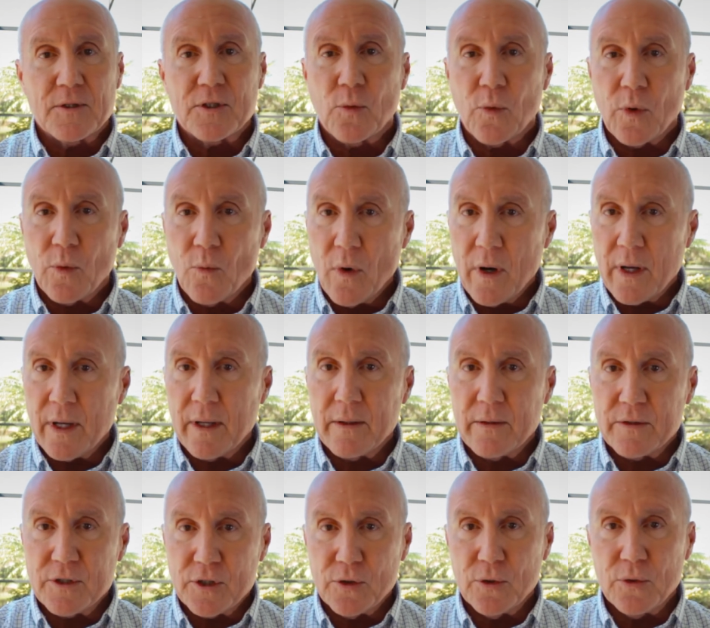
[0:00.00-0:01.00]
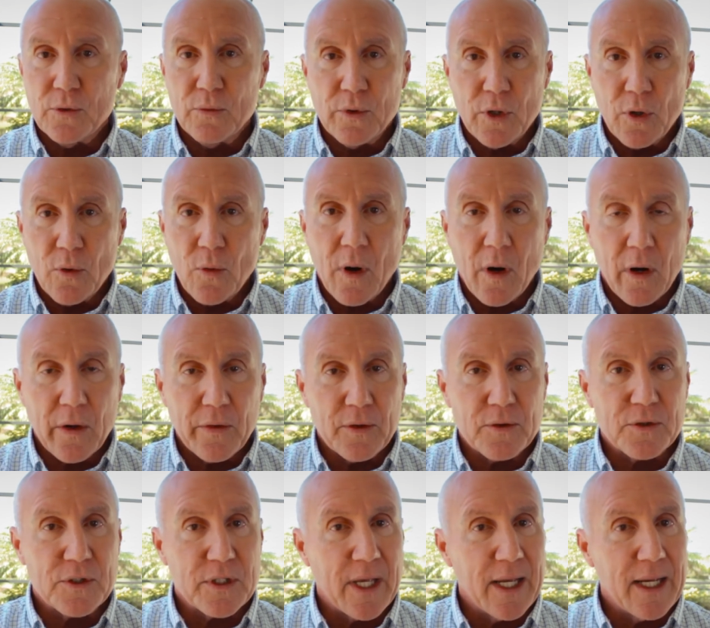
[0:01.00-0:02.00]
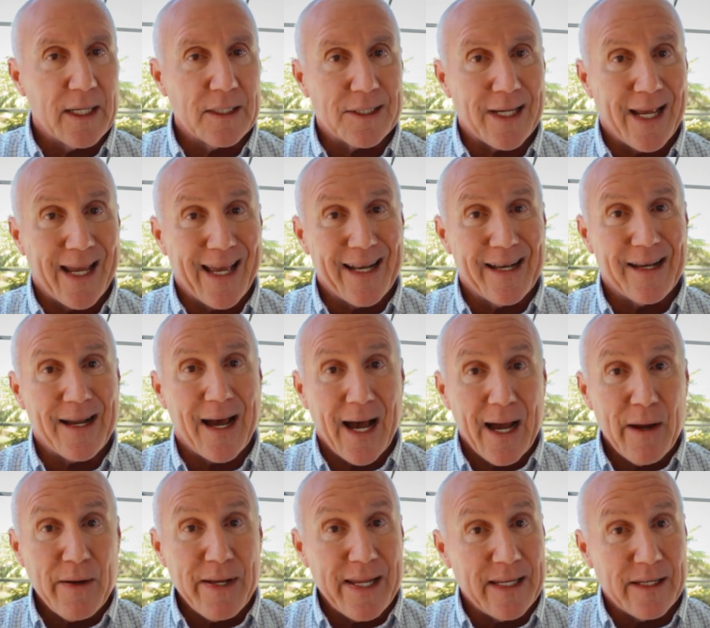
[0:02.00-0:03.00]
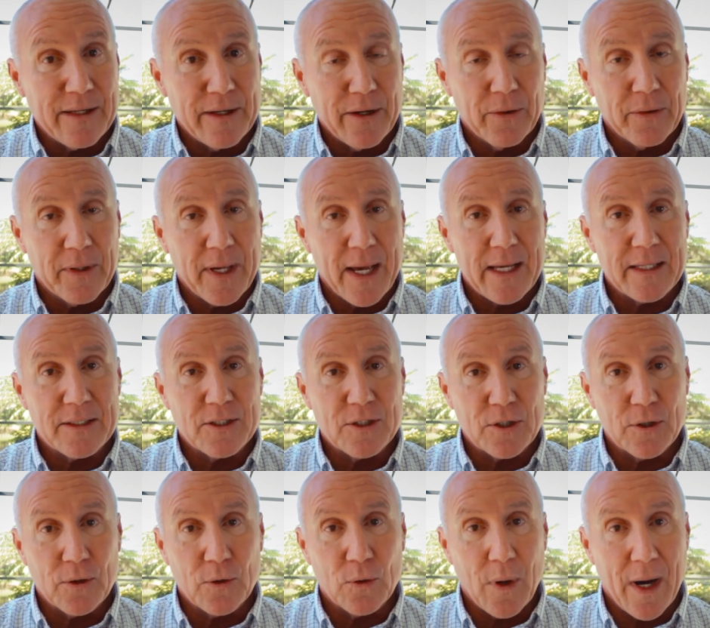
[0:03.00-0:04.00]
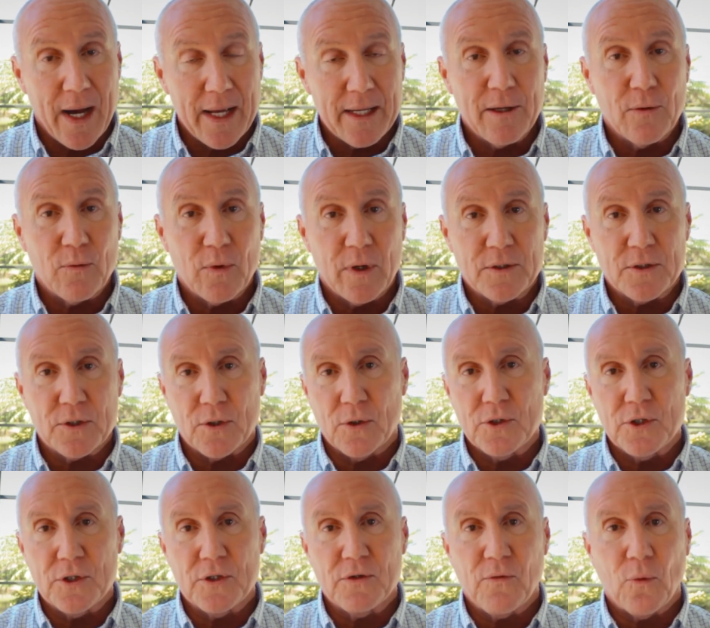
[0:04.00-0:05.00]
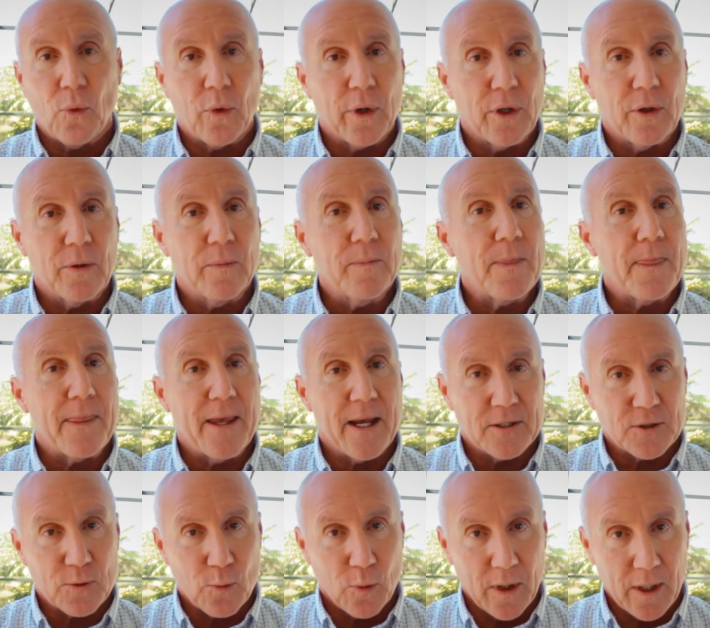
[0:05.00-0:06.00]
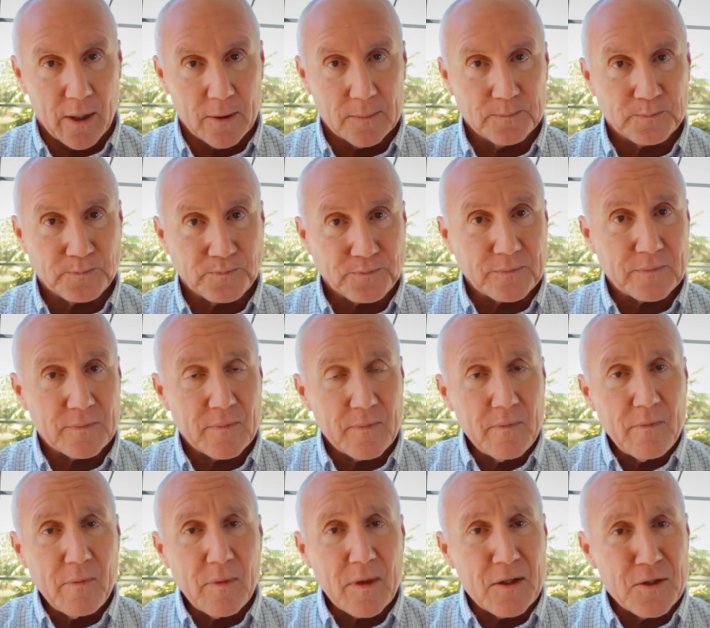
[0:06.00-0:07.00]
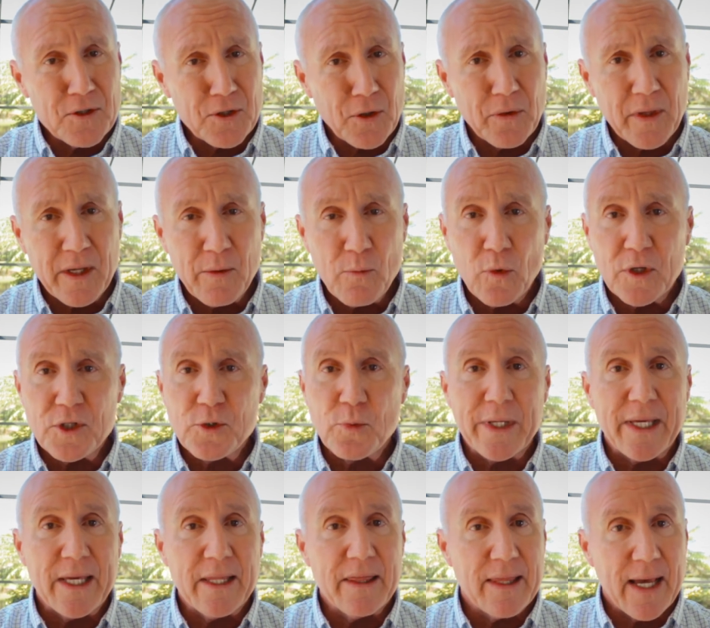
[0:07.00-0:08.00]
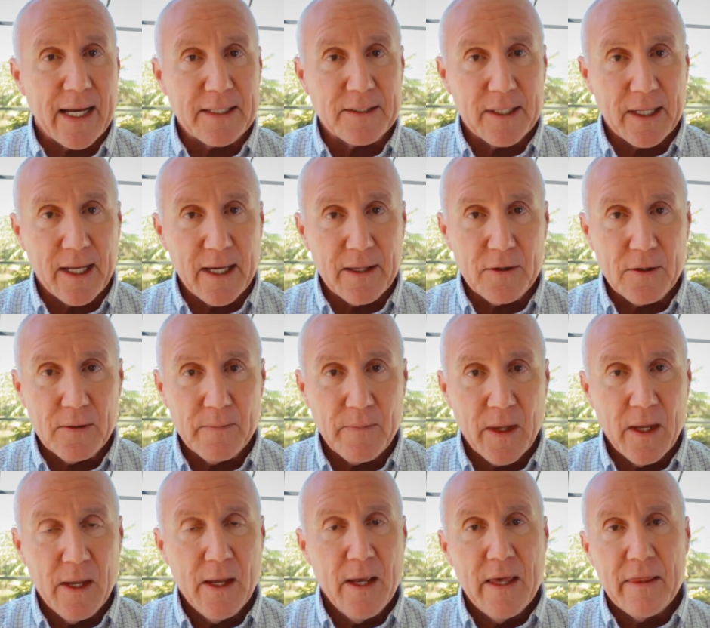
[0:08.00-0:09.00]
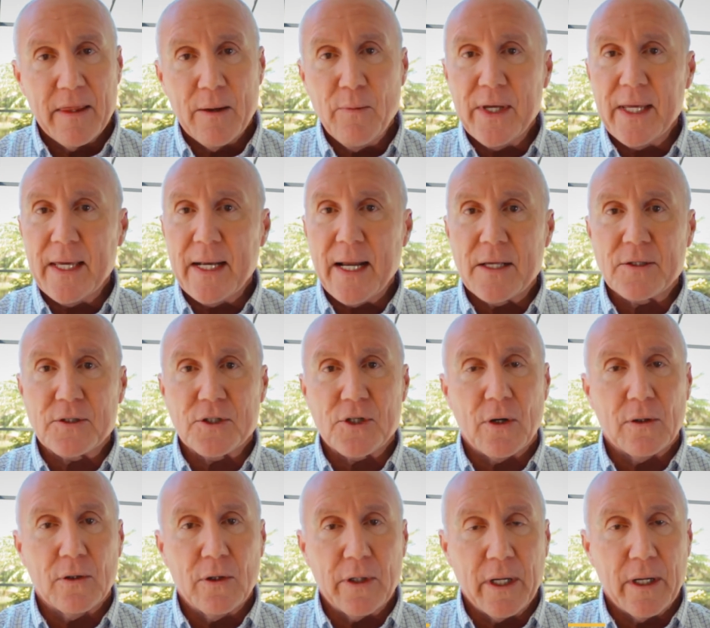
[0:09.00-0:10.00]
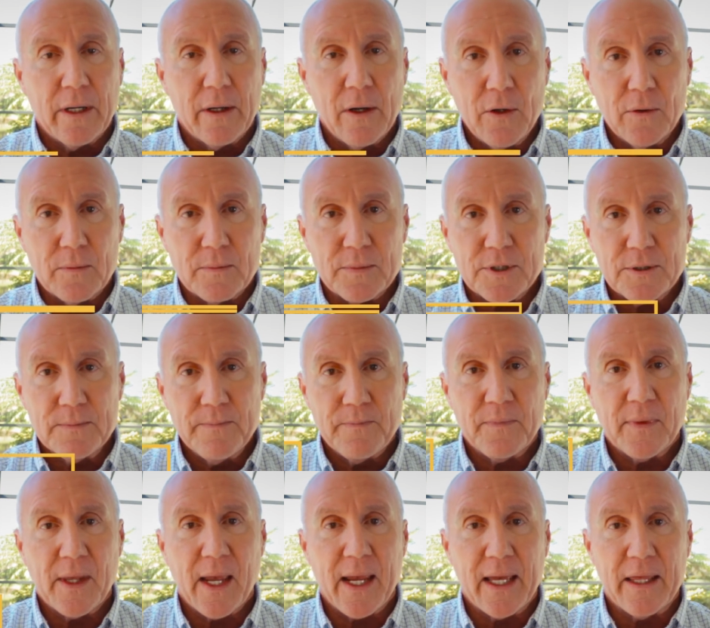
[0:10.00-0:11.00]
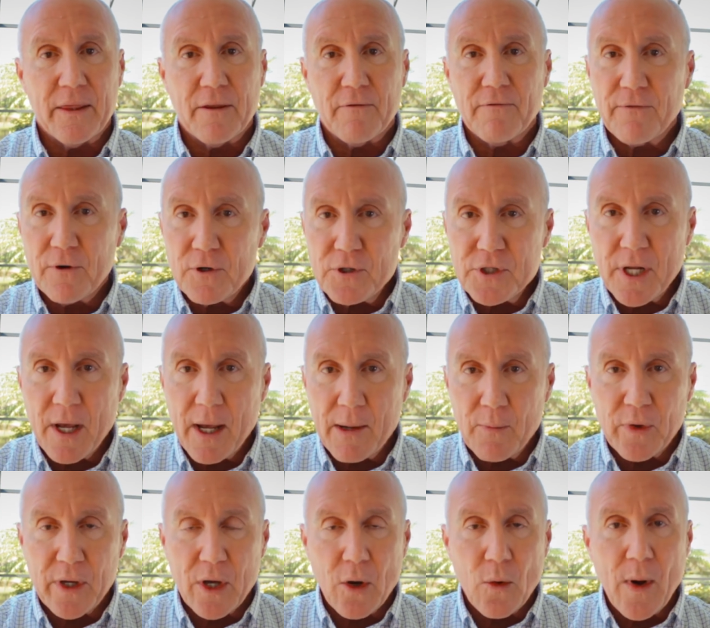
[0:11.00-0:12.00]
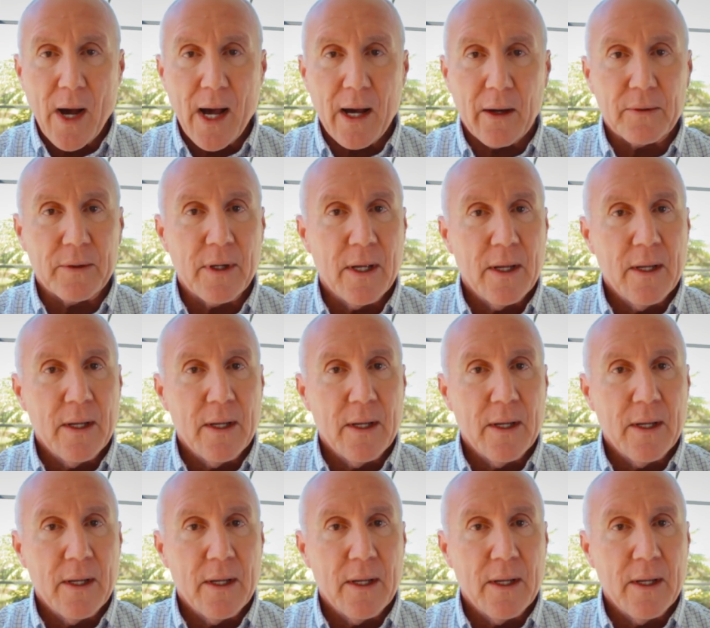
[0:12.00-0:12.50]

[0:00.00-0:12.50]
so we want to know all those things, and I need to know that so I can run searches for you as well. So then once we get that together, then we get out and start looking at homes. And the first time we go out,